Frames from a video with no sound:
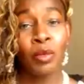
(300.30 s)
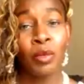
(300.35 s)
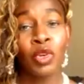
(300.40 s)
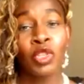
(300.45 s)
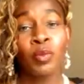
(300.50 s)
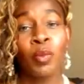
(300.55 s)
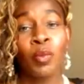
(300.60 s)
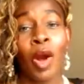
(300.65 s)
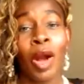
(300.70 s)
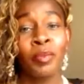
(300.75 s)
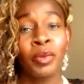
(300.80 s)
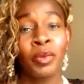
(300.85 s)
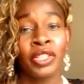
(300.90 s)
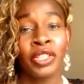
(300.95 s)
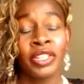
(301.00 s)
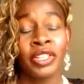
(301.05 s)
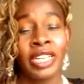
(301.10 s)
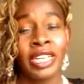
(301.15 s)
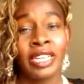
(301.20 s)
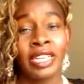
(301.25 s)
most
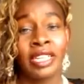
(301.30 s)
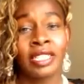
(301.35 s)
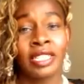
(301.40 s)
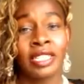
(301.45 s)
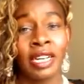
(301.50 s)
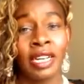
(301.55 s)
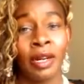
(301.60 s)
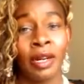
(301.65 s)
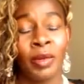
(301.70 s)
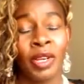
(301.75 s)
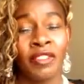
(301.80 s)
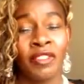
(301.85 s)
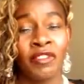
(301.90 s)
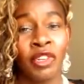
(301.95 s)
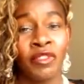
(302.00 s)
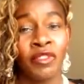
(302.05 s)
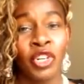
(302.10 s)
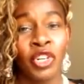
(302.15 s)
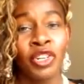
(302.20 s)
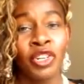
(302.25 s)
popular is, if
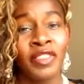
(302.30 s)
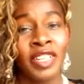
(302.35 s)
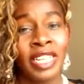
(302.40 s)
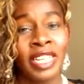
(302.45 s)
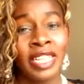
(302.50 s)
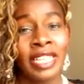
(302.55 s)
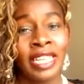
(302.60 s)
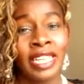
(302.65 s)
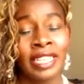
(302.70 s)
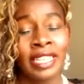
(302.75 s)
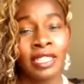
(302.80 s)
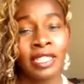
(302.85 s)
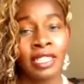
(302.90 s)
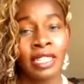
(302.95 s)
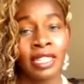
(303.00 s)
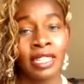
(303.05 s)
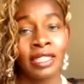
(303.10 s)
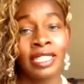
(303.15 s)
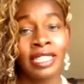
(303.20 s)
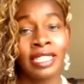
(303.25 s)
you've heard of anything that's
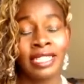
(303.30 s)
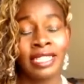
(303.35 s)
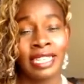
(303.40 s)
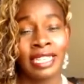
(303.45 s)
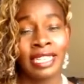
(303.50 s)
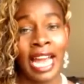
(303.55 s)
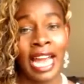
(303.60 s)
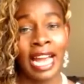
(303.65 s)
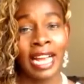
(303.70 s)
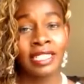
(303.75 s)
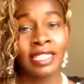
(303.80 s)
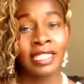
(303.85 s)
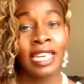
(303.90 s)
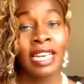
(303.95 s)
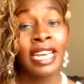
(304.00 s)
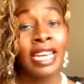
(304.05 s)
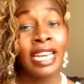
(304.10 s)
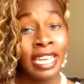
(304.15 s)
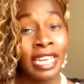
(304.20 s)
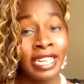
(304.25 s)
listed as
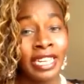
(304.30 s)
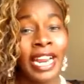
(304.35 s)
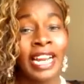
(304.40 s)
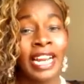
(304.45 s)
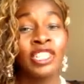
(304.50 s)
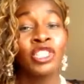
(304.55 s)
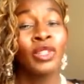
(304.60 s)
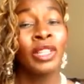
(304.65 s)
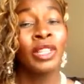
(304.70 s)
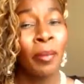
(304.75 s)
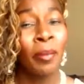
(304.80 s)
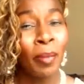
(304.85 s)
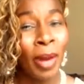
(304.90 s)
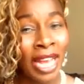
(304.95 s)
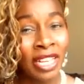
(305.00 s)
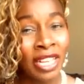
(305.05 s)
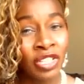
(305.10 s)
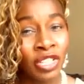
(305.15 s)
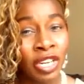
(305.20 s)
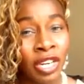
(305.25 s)
International
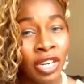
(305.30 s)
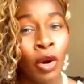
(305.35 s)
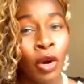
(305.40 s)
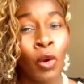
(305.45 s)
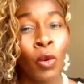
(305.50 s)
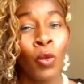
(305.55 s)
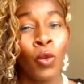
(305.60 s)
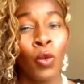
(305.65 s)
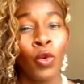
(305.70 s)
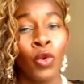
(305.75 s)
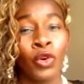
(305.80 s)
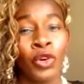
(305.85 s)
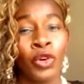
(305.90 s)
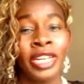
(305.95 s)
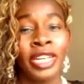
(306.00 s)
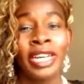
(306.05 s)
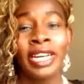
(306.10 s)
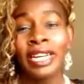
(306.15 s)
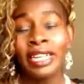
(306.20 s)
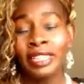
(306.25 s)
Ambassador
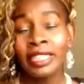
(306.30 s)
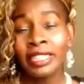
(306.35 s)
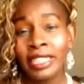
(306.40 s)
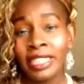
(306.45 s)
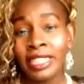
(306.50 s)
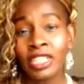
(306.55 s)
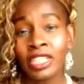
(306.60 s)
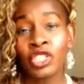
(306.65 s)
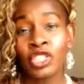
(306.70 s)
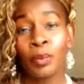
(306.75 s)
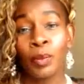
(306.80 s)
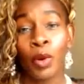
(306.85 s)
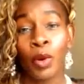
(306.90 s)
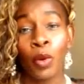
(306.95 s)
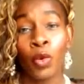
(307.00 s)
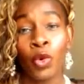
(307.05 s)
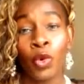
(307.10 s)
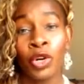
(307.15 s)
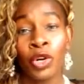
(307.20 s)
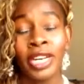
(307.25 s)
Award, Leadership
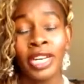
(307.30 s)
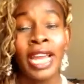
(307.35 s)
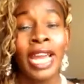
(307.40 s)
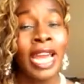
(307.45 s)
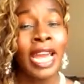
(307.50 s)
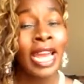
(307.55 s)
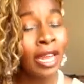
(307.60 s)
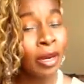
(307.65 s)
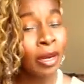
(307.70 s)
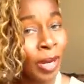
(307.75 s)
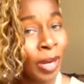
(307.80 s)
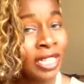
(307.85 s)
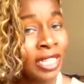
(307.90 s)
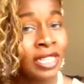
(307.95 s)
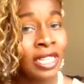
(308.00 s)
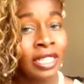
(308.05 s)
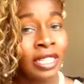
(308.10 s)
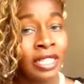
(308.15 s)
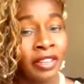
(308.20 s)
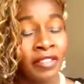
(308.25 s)
Award. And
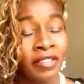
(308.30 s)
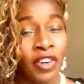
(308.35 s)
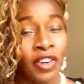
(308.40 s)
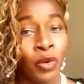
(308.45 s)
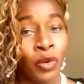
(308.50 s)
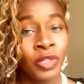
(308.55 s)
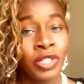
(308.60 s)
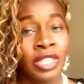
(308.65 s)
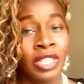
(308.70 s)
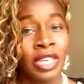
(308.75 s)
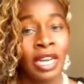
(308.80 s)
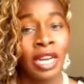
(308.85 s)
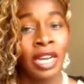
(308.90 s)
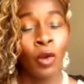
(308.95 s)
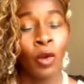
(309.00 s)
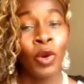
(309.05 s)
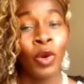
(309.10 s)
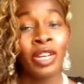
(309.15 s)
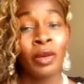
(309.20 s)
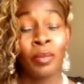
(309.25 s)
basically, folks,
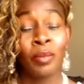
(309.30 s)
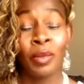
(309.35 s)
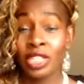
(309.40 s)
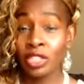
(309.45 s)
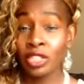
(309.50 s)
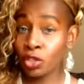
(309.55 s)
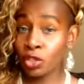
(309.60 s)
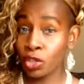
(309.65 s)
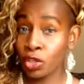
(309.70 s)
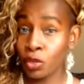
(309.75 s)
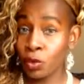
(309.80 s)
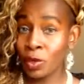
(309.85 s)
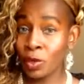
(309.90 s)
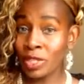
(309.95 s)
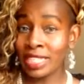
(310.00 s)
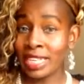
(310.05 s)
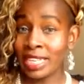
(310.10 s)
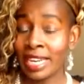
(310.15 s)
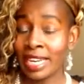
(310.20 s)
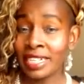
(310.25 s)
what it means to you
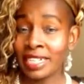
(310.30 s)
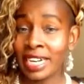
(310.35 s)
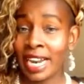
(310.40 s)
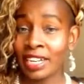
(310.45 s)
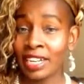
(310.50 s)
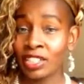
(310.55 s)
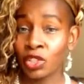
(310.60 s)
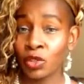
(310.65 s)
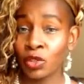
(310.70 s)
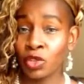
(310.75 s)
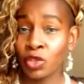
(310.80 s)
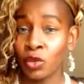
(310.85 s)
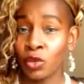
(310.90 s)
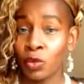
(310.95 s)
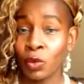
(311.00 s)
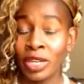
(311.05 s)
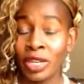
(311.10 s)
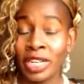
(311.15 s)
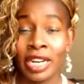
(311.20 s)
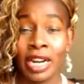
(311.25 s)
as an international
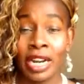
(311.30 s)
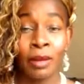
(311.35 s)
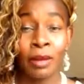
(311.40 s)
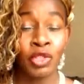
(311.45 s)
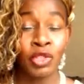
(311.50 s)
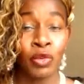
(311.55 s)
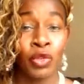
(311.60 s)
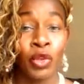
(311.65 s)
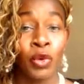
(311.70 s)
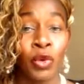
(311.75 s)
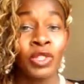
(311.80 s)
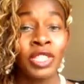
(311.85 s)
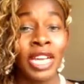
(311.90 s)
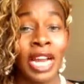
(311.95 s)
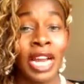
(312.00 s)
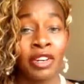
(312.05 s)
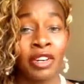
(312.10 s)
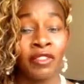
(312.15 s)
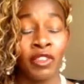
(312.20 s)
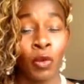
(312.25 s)
student when it comes to those
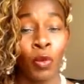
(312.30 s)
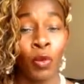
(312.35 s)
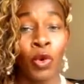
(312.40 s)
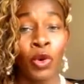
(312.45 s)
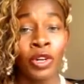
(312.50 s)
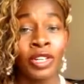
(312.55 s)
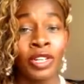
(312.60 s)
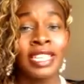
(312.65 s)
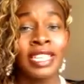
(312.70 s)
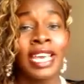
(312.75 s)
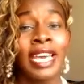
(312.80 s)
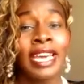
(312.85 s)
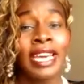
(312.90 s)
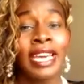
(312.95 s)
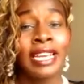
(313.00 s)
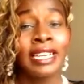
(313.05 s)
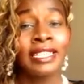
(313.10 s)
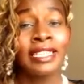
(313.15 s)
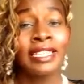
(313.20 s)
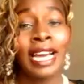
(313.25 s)
kind of awards
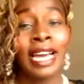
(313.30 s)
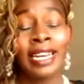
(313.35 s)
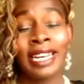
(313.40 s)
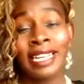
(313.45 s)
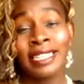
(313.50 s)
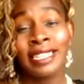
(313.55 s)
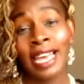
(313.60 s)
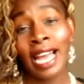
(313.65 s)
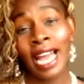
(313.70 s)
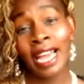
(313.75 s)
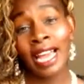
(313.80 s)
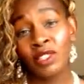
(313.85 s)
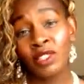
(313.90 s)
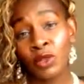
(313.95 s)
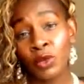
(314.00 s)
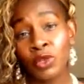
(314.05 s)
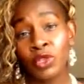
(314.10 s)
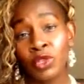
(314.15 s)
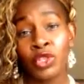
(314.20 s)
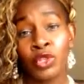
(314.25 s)
is that as a high
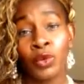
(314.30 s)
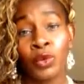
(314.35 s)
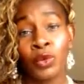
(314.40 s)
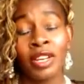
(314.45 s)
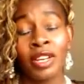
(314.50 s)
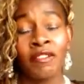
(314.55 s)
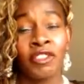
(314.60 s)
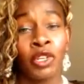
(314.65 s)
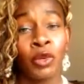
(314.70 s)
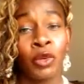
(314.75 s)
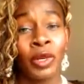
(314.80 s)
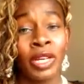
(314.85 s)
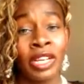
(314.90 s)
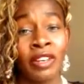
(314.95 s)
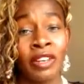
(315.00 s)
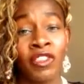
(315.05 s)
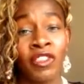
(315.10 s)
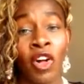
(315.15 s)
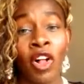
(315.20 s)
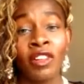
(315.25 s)
school student, if you were
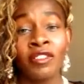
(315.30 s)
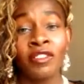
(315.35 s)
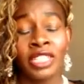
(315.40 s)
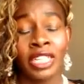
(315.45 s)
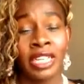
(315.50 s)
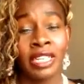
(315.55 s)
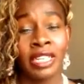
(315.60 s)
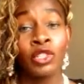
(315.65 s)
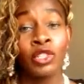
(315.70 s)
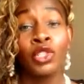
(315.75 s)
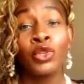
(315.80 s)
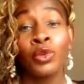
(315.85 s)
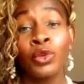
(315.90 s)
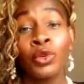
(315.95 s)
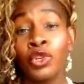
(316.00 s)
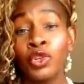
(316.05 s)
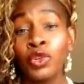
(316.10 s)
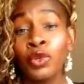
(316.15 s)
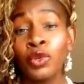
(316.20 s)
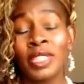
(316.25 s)
involved in
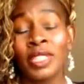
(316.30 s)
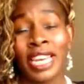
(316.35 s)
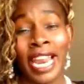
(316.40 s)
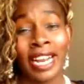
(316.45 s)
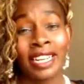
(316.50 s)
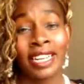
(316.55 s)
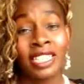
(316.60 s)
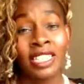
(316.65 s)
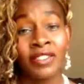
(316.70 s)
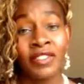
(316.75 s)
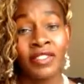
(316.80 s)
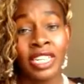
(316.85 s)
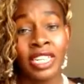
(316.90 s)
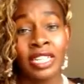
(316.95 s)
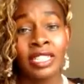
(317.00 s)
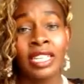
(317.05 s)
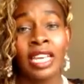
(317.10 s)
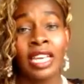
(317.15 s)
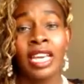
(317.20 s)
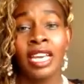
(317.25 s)
student groups and
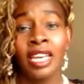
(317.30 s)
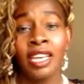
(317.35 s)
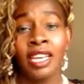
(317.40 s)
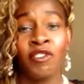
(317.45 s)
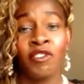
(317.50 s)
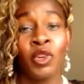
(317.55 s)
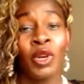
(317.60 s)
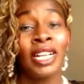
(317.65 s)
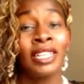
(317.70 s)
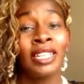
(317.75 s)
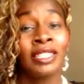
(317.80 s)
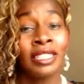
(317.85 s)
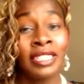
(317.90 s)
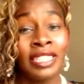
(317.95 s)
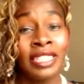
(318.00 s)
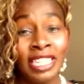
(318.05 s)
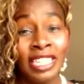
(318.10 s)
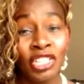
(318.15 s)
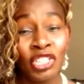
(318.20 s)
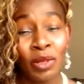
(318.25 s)
activities, if you held a
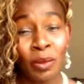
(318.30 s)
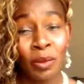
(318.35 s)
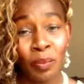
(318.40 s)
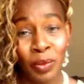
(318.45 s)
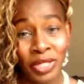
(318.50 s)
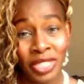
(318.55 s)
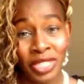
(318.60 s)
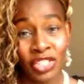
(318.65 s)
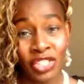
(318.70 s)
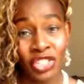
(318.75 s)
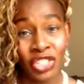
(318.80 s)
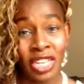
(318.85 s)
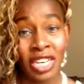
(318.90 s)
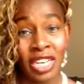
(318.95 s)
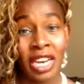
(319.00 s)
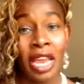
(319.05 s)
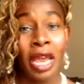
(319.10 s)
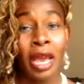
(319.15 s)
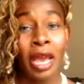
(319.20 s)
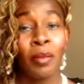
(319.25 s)
leadership
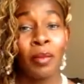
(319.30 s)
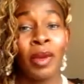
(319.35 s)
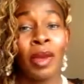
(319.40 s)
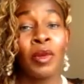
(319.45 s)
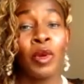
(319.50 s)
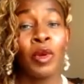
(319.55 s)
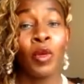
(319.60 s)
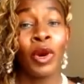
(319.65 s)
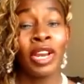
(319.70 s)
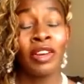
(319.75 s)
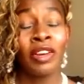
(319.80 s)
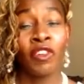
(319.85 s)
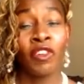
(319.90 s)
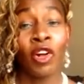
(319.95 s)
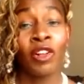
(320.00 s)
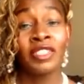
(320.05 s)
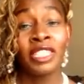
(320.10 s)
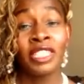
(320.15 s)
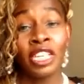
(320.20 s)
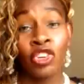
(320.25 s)
position, maybe you were
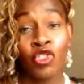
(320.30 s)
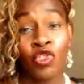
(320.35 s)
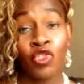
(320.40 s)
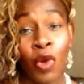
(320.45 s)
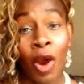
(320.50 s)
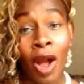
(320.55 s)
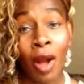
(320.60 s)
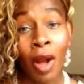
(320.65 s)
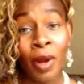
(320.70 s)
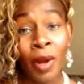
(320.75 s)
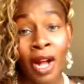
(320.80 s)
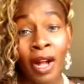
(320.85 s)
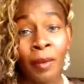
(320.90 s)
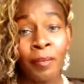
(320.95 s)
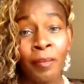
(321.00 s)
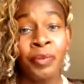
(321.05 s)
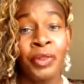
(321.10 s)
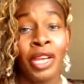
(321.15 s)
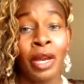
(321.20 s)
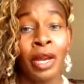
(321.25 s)
involved in
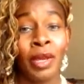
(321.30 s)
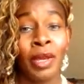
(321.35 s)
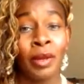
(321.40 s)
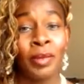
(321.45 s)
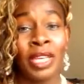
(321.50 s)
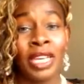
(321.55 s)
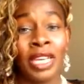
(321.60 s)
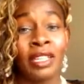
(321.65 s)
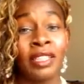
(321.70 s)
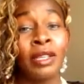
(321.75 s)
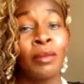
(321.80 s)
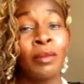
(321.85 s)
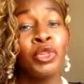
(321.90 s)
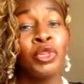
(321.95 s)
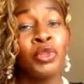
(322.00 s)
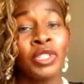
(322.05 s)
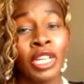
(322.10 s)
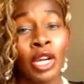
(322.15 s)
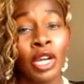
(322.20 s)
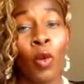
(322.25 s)
drama, maybe in the
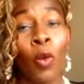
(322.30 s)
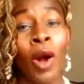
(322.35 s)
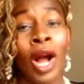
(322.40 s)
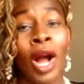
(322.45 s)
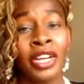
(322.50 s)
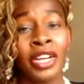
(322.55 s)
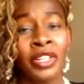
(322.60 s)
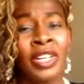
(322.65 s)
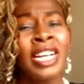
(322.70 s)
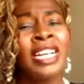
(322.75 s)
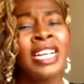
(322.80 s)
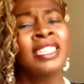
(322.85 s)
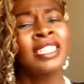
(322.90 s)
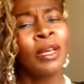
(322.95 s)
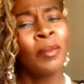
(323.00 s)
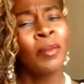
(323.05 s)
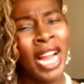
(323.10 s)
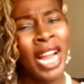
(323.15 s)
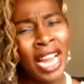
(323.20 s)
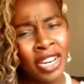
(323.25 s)
music choir,
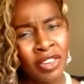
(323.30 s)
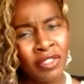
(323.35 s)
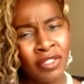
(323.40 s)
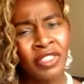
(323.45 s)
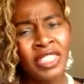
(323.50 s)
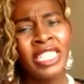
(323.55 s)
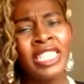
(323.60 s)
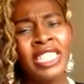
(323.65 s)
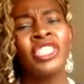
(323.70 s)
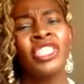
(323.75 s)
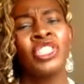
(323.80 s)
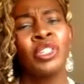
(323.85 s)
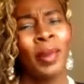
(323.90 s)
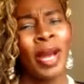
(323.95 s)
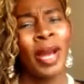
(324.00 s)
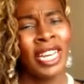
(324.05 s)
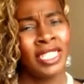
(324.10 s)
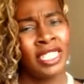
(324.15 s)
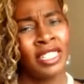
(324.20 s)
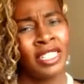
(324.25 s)
some kind of leadership
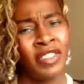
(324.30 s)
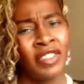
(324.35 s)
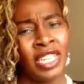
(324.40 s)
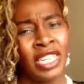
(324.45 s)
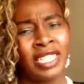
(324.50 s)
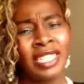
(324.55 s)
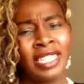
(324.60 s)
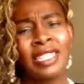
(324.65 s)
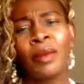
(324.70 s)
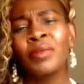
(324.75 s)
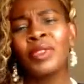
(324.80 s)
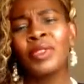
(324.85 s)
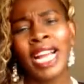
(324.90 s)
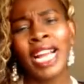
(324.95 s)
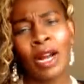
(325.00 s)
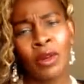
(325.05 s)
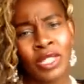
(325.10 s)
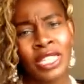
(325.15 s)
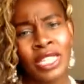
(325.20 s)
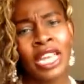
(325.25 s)
activity, something
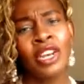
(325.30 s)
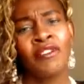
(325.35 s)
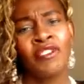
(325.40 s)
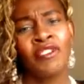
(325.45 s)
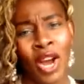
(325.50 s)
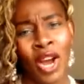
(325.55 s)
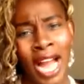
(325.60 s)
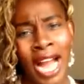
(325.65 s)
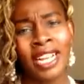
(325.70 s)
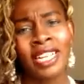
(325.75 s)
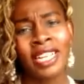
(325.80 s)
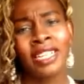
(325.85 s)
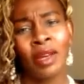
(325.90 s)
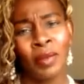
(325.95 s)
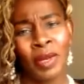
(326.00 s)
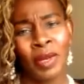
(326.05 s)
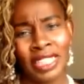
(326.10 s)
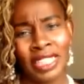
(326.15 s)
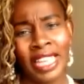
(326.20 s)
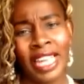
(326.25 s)
outside of your
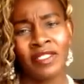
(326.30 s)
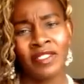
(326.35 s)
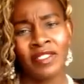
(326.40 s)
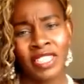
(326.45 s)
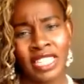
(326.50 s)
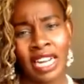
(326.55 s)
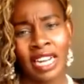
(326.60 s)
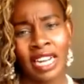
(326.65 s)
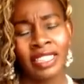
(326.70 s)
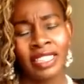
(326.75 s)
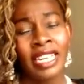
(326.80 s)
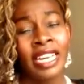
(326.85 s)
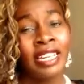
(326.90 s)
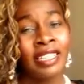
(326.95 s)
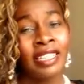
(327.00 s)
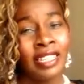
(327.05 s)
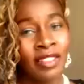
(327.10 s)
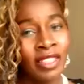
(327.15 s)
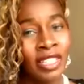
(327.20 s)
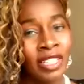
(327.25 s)
academic lifestyle,
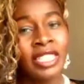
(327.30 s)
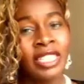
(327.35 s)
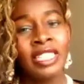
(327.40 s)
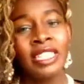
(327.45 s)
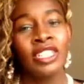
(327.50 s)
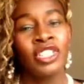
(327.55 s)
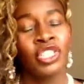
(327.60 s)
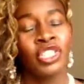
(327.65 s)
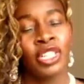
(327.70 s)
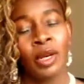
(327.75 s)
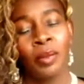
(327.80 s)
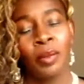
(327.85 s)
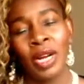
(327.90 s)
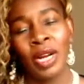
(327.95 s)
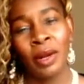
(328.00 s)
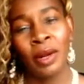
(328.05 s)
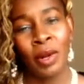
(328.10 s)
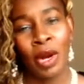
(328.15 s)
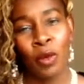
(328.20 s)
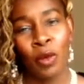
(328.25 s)
then the leadership
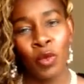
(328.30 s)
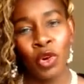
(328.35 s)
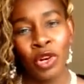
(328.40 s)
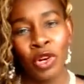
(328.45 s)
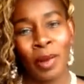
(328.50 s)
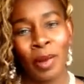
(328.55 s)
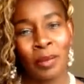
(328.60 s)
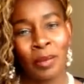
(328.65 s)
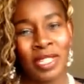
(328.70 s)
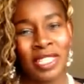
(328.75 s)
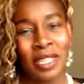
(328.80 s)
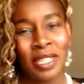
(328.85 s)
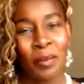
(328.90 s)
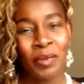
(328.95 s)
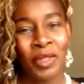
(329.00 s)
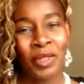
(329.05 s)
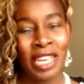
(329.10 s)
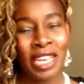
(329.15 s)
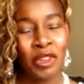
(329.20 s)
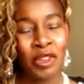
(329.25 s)
award might be
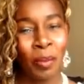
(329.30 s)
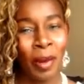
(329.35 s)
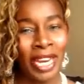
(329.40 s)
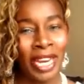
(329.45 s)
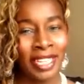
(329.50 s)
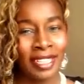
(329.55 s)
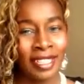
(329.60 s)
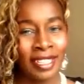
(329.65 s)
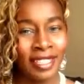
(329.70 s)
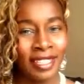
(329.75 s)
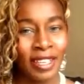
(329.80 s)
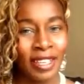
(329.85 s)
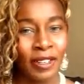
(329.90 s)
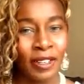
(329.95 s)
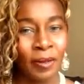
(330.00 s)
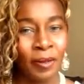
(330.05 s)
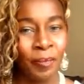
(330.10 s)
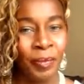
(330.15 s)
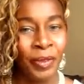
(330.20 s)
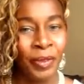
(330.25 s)
something that you might
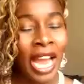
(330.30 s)
consider.